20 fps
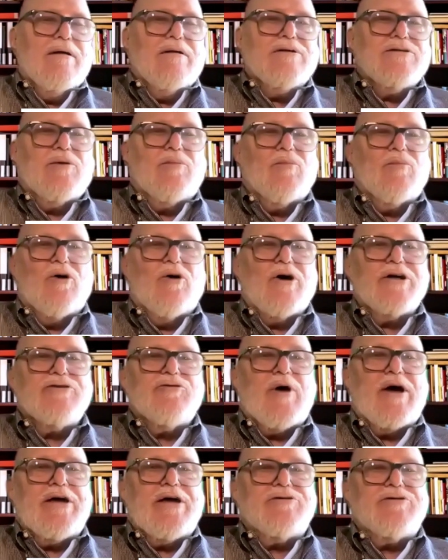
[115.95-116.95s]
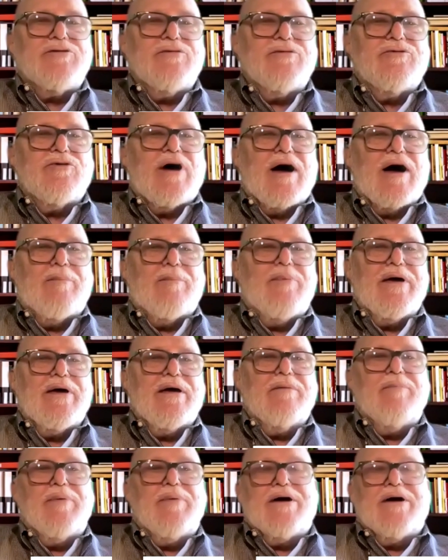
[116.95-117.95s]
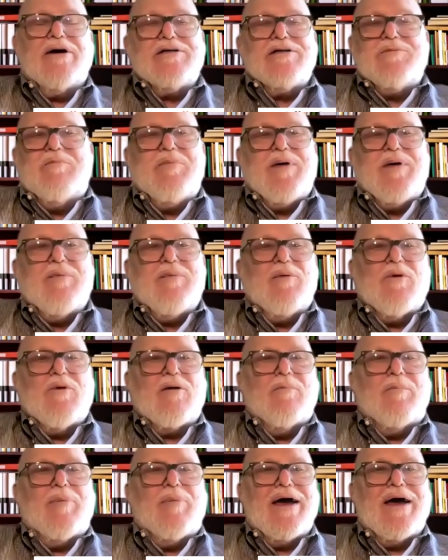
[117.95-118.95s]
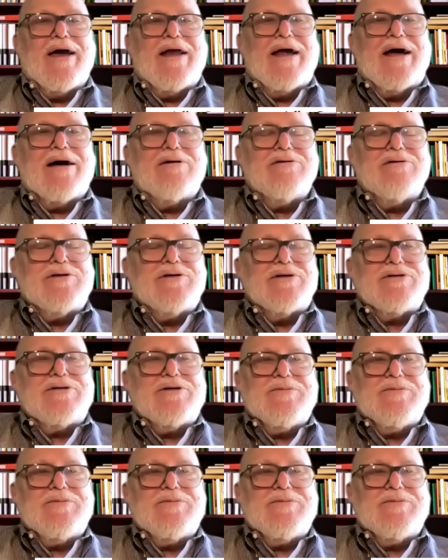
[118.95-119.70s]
So mortgage rates are dropping because people weren't buying houses.